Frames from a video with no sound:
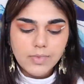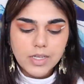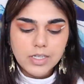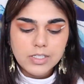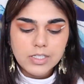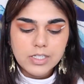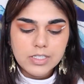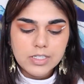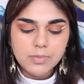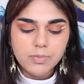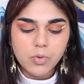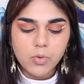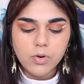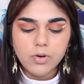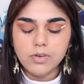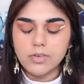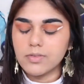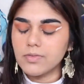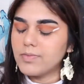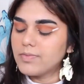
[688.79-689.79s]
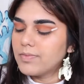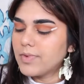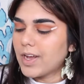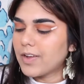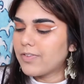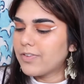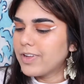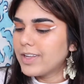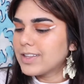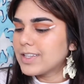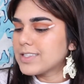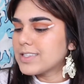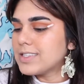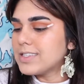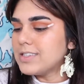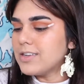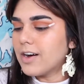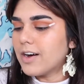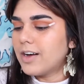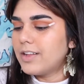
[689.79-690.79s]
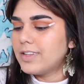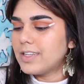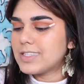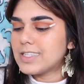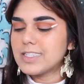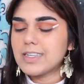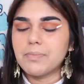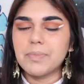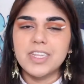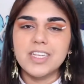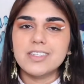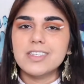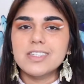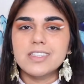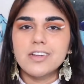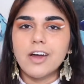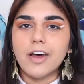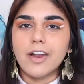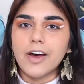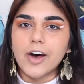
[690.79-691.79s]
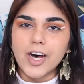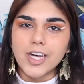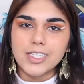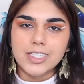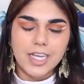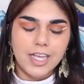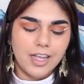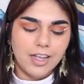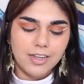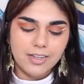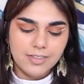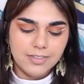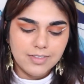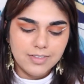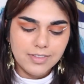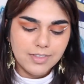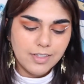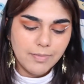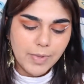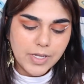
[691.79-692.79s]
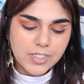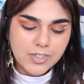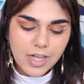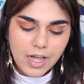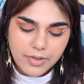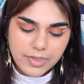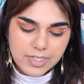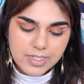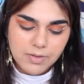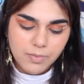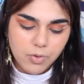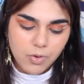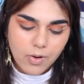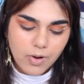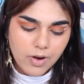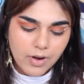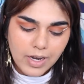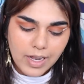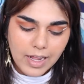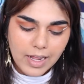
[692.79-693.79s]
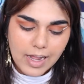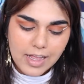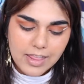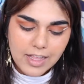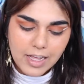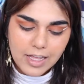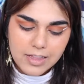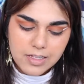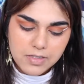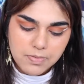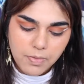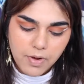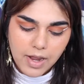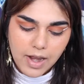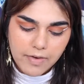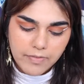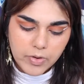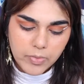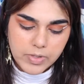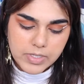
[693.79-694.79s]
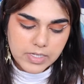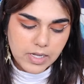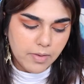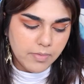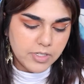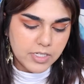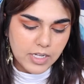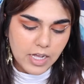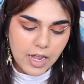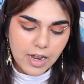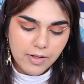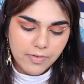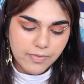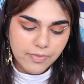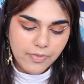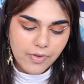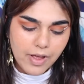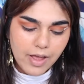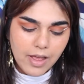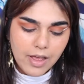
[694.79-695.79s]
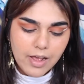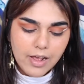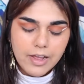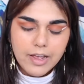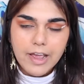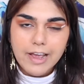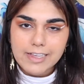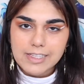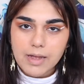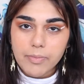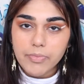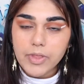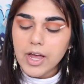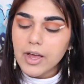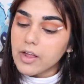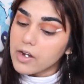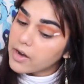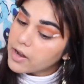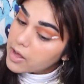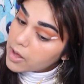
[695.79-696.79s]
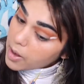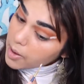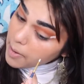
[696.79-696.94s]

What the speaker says: it's just important. I feel like this is not a hot take. Mental health is important. Like, I think at this point everyone's come to kind of accept that.